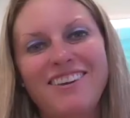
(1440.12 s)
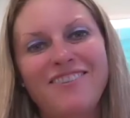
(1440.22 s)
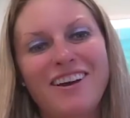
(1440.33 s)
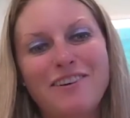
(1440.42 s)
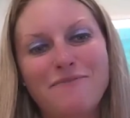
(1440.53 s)

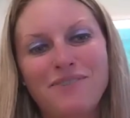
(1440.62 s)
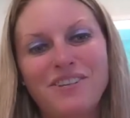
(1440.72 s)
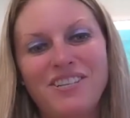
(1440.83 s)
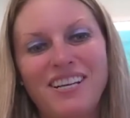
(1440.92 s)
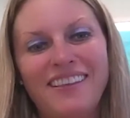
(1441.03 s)
you. I
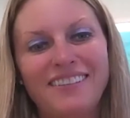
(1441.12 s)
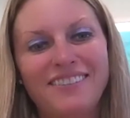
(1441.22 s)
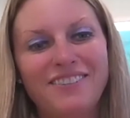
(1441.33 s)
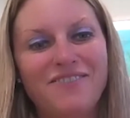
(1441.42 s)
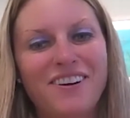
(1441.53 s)
appreciate
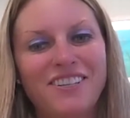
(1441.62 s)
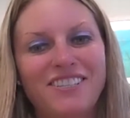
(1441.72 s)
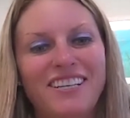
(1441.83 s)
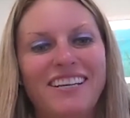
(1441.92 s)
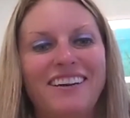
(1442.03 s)
that so
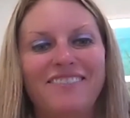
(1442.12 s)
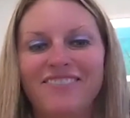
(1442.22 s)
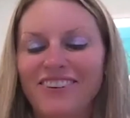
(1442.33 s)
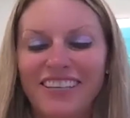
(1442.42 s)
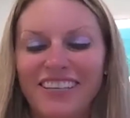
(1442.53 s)
much. And I
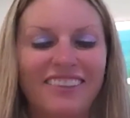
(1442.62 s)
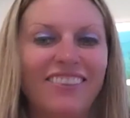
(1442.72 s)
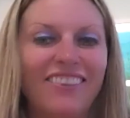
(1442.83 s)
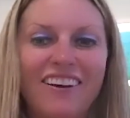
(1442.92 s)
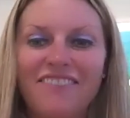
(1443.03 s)
really
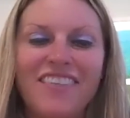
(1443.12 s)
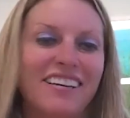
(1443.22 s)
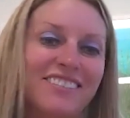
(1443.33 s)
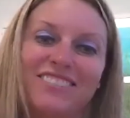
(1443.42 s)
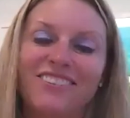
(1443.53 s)
love
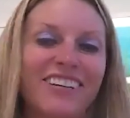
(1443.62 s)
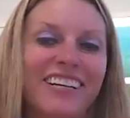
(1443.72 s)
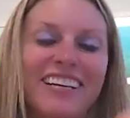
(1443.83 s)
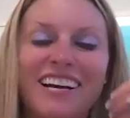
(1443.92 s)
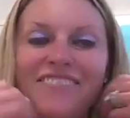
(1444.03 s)
that
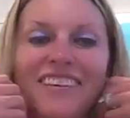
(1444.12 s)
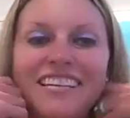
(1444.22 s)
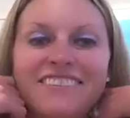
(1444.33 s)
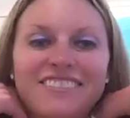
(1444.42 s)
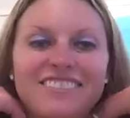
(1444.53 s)
story. I mean,
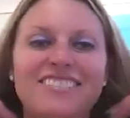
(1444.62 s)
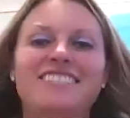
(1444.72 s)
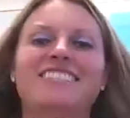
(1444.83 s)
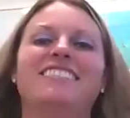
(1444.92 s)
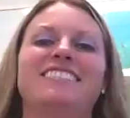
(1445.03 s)
it was
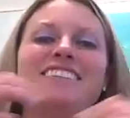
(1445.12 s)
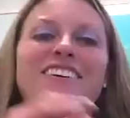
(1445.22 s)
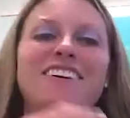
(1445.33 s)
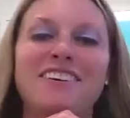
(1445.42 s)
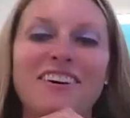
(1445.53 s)
just
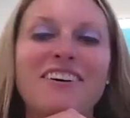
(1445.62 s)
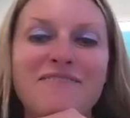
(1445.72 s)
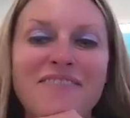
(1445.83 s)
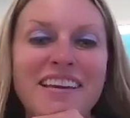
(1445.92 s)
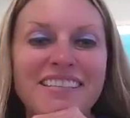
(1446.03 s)

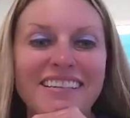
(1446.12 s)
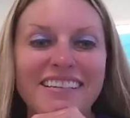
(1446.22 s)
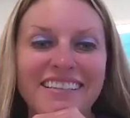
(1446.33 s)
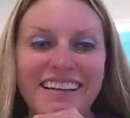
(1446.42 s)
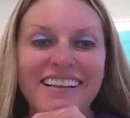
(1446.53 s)

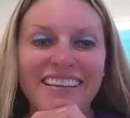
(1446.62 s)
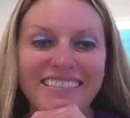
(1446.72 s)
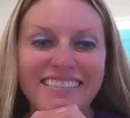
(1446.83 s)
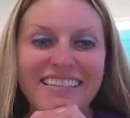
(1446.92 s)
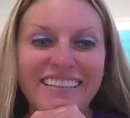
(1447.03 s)
amazing. And I
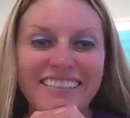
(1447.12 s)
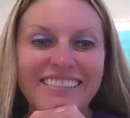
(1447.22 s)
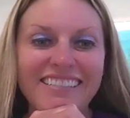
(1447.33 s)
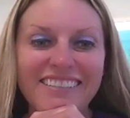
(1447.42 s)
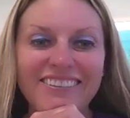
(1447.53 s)
like to tell
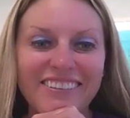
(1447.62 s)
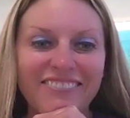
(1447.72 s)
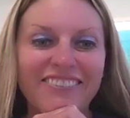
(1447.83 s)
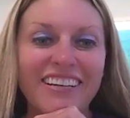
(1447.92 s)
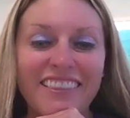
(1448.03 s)
it too and
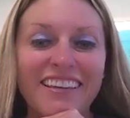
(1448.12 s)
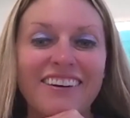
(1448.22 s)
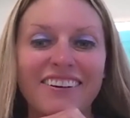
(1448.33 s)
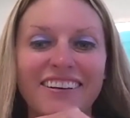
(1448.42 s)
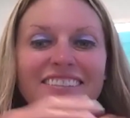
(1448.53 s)
rethink
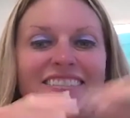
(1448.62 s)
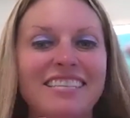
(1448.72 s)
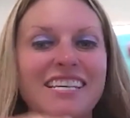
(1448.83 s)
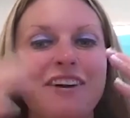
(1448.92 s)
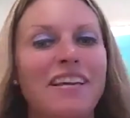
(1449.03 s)
on it and
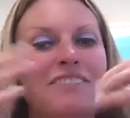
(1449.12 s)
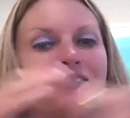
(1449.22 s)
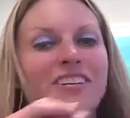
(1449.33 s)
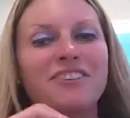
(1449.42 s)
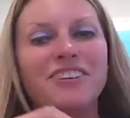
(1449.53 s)
see how I can
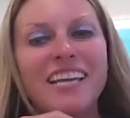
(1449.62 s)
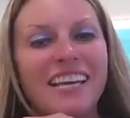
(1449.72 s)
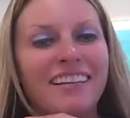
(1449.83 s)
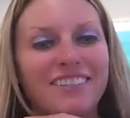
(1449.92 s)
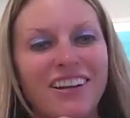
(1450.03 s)

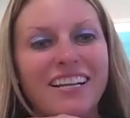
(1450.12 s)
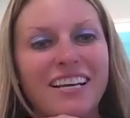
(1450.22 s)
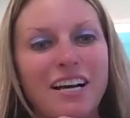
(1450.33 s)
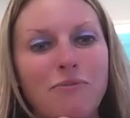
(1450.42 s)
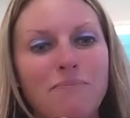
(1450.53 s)
recreate and try to
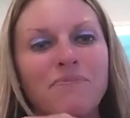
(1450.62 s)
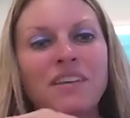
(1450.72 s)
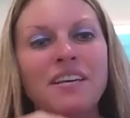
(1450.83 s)
help,